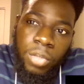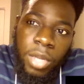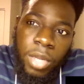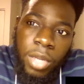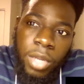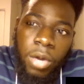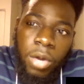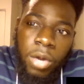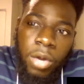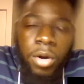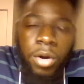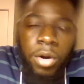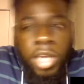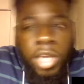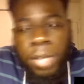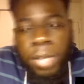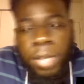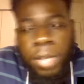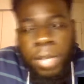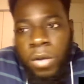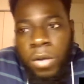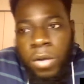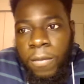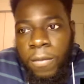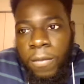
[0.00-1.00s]
or an
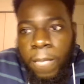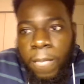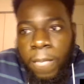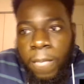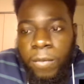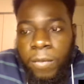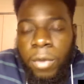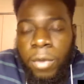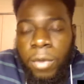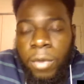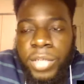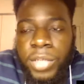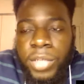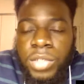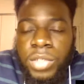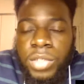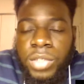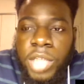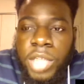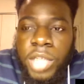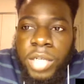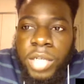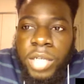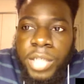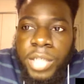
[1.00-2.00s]
email from our regional
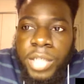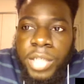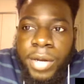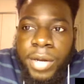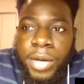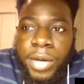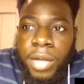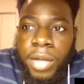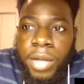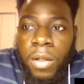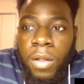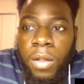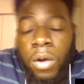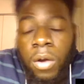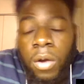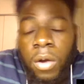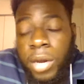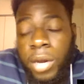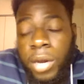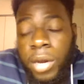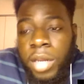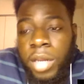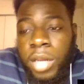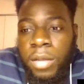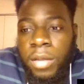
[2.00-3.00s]
secretary, or
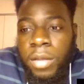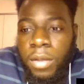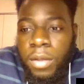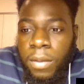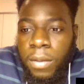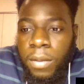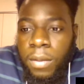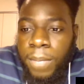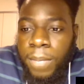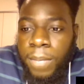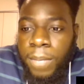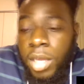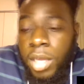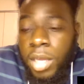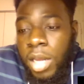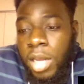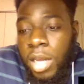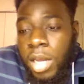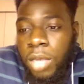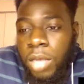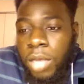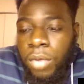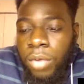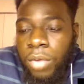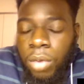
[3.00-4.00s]
be it any
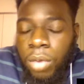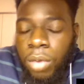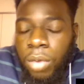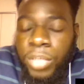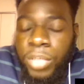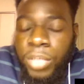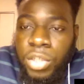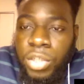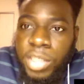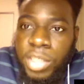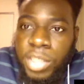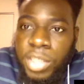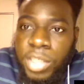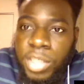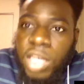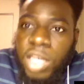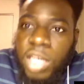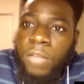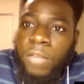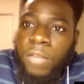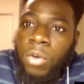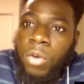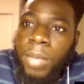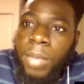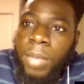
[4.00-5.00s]
regional executive
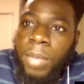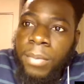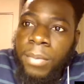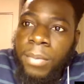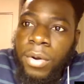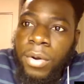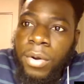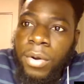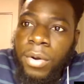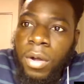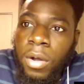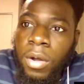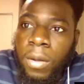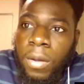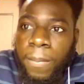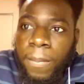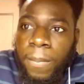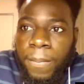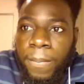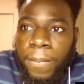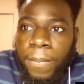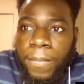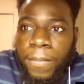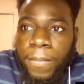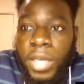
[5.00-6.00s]
board member,
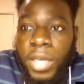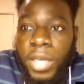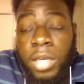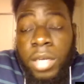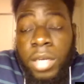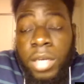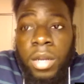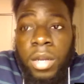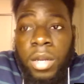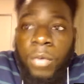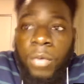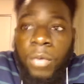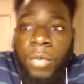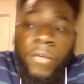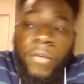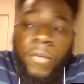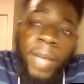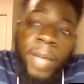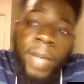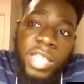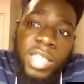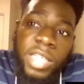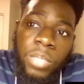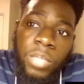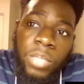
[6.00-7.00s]
they could refer back
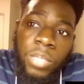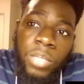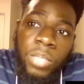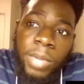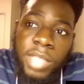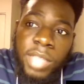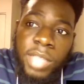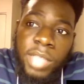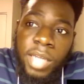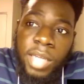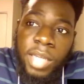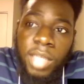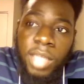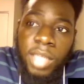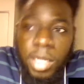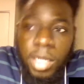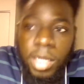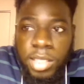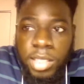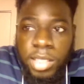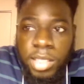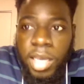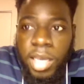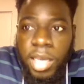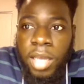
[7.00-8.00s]
to the website to
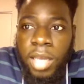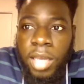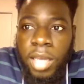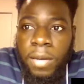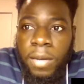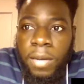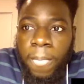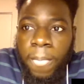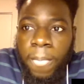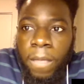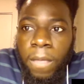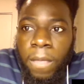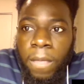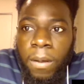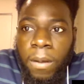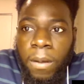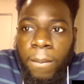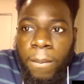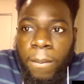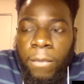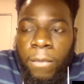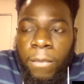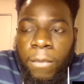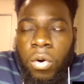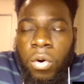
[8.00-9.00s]
gain
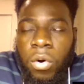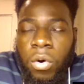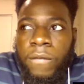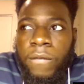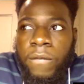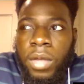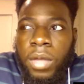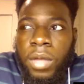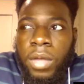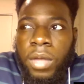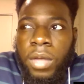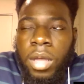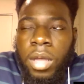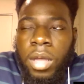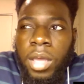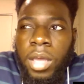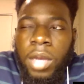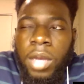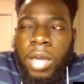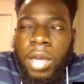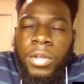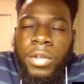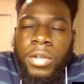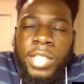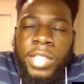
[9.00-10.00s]
more of an
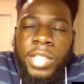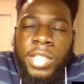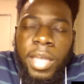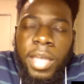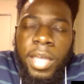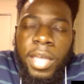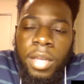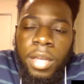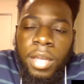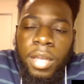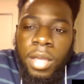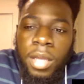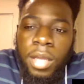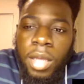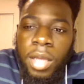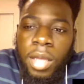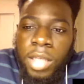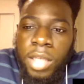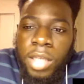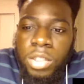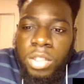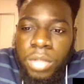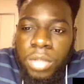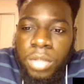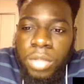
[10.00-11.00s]
understanding
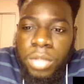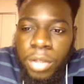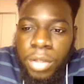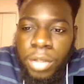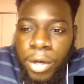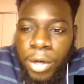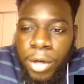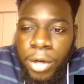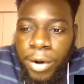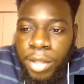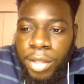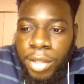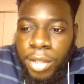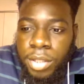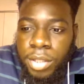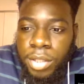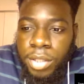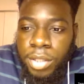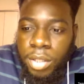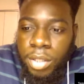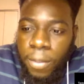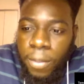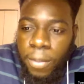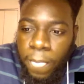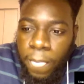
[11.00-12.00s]
as to the current
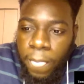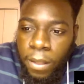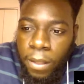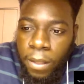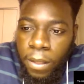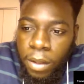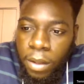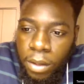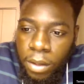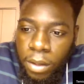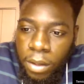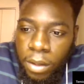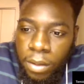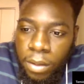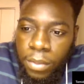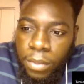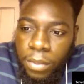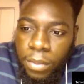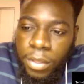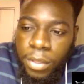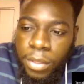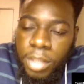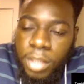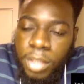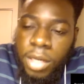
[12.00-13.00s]

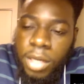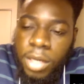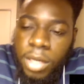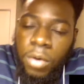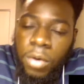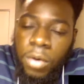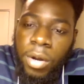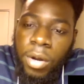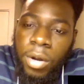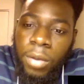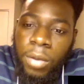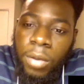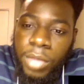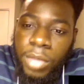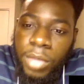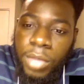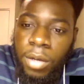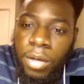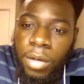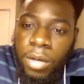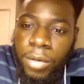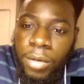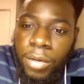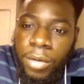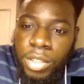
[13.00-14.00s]
things that are going on within
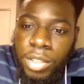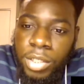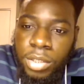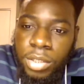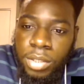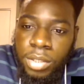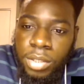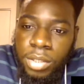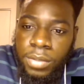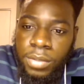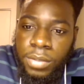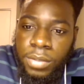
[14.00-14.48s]
our region.